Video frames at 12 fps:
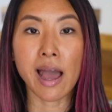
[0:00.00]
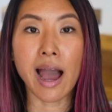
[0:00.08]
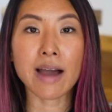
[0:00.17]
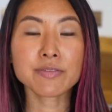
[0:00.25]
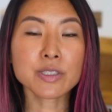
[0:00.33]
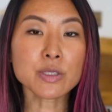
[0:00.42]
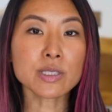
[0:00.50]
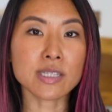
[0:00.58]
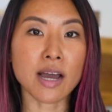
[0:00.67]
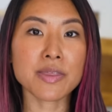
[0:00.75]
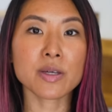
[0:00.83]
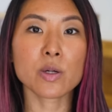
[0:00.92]
After you
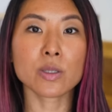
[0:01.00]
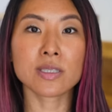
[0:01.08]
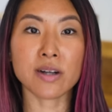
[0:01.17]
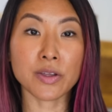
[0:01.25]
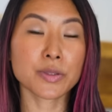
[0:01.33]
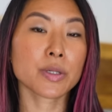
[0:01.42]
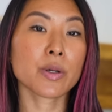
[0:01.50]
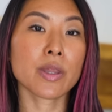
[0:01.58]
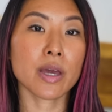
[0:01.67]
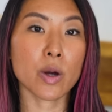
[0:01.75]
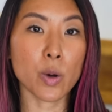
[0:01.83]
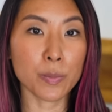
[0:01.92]
sign the contrato
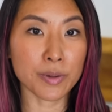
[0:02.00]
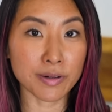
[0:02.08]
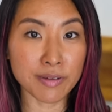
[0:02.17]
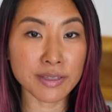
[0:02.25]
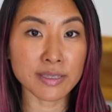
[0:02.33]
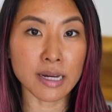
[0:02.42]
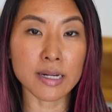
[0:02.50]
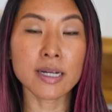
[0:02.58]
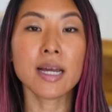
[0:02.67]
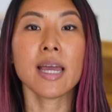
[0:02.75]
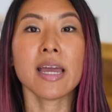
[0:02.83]
de compraventa,